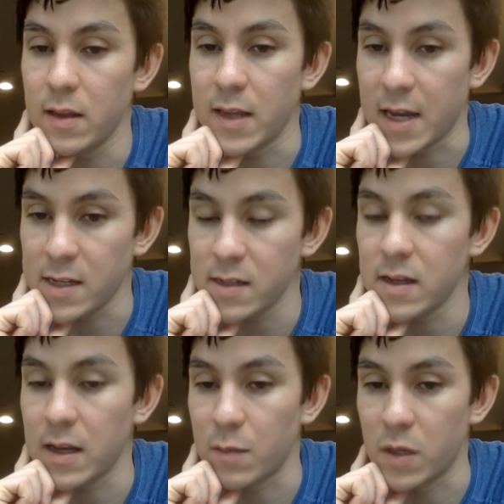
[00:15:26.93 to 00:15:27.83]

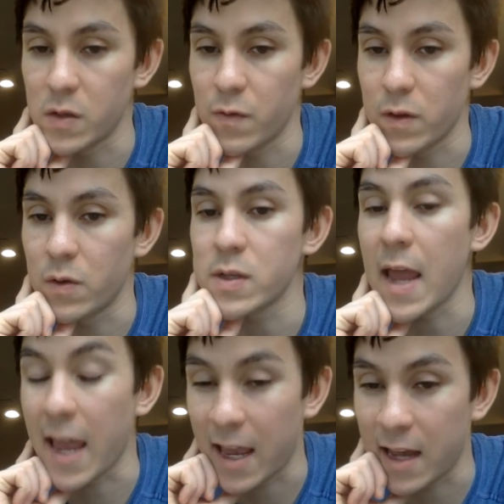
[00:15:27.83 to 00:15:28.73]
Yes, it can be used for those,
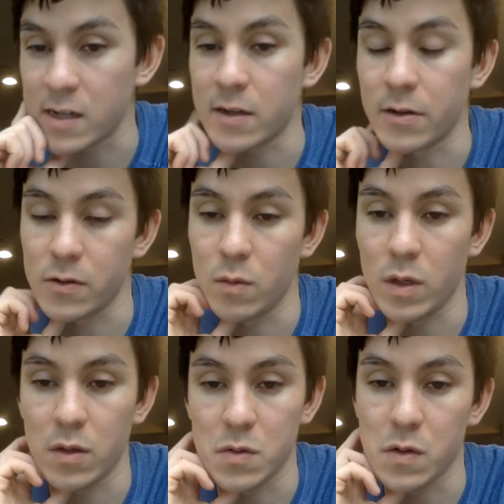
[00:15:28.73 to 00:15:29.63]
and it can also
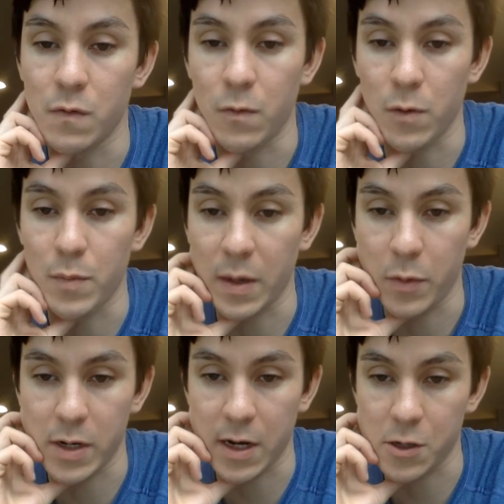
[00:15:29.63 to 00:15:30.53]
be used for puck
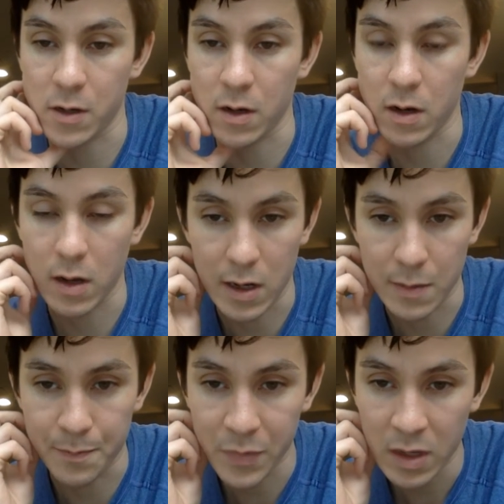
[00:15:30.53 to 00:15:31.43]
protection.
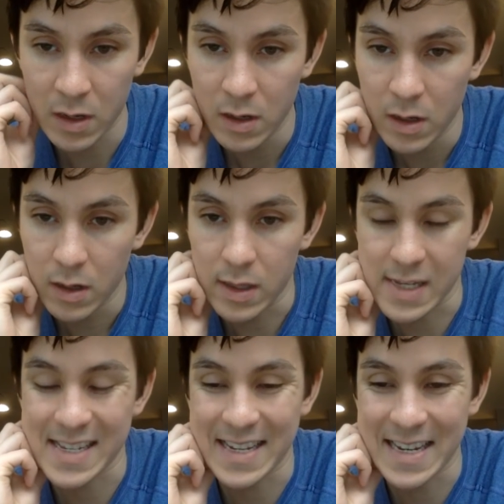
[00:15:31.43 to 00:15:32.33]
The
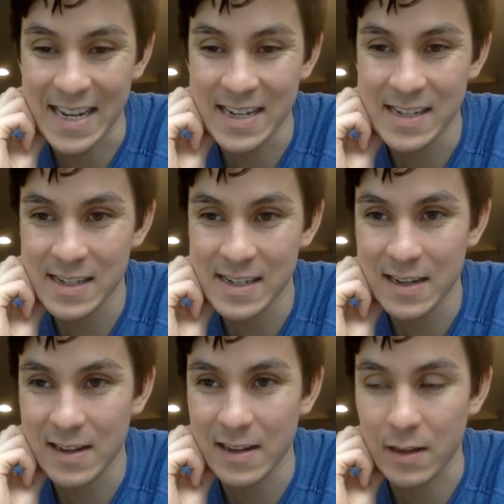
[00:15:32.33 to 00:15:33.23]

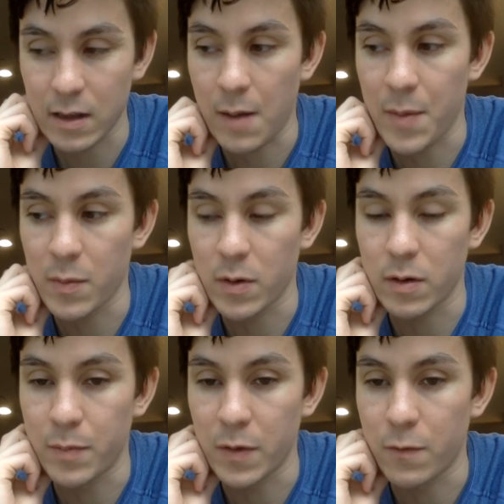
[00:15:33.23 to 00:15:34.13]
Sedines, I
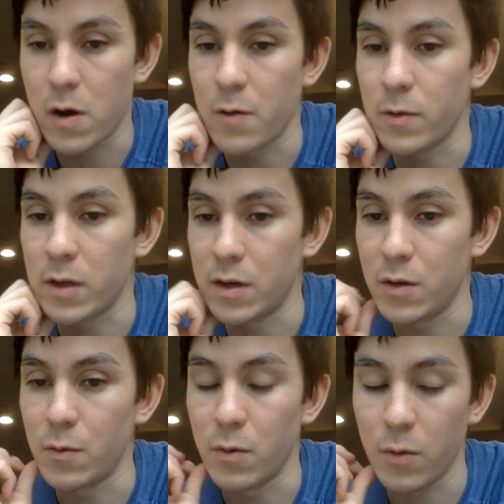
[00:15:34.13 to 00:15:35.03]
remember before I really
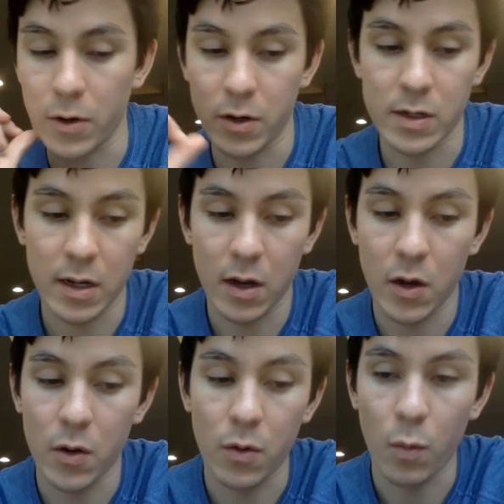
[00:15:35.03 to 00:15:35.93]
knew or could
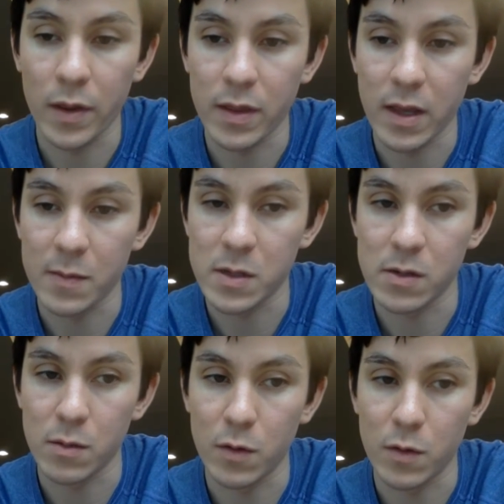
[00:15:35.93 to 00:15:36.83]
decode what the hip
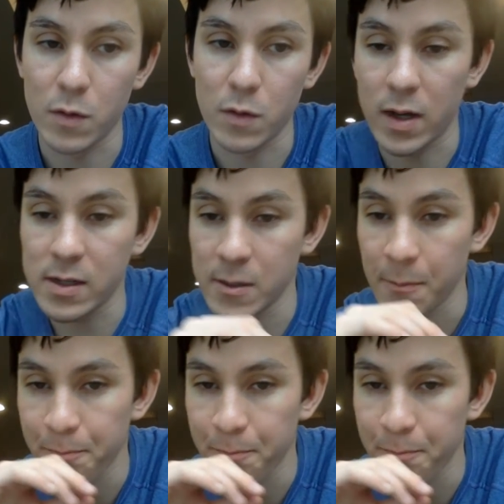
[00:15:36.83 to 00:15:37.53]
scissor movement was,